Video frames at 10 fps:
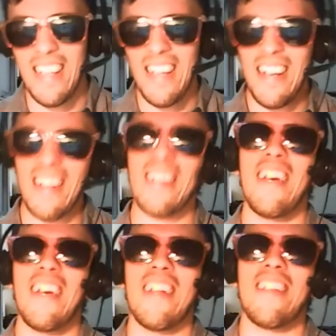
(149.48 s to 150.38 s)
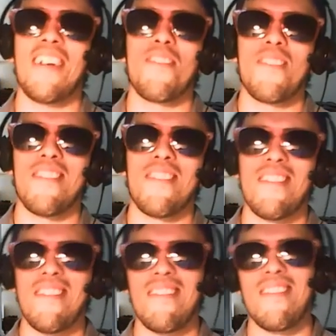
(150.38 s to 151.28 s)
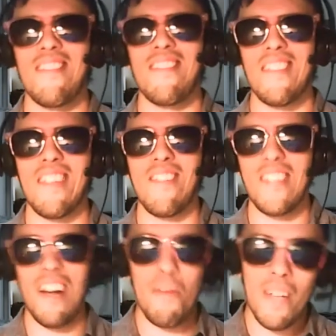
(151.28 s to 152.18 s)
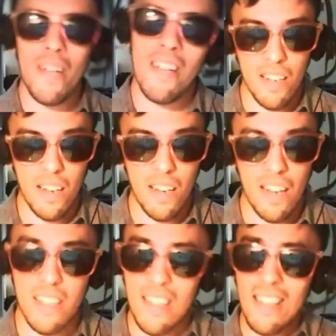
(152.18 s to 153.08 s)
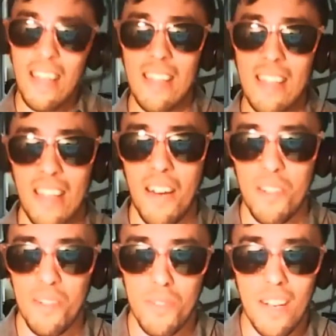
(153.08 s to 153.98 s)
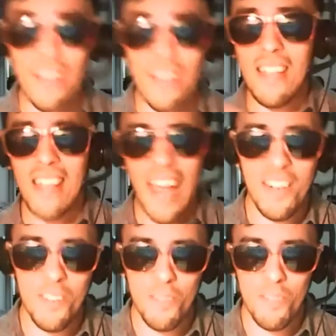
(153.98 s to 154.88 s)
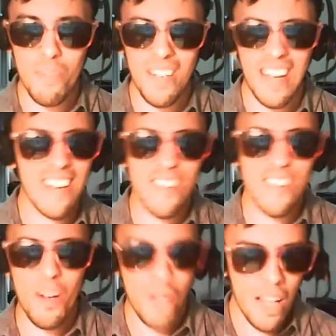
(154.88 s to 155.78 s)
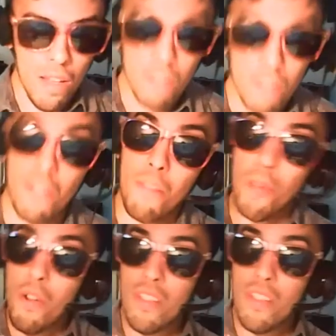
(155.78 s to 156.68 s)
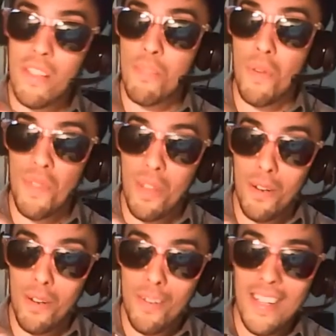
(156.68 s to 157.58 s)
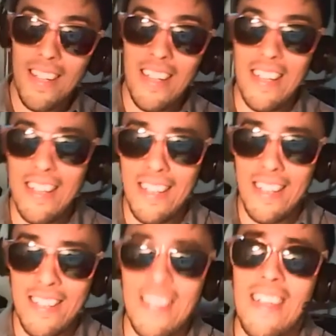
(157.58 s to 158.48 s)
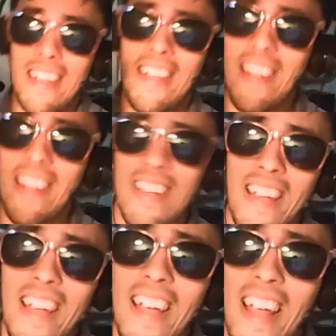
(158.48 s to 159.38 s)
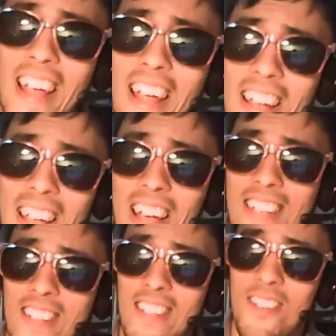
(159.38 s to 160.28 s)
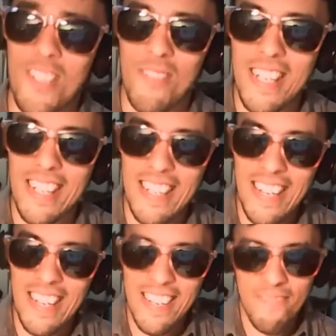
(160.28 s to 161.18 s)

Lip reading: and I kind of thought it was a little dumb. I did like the characters, and I like the actors, but I don't know. So the pros of this movie, though, is A, it has Tilda Swinton in it,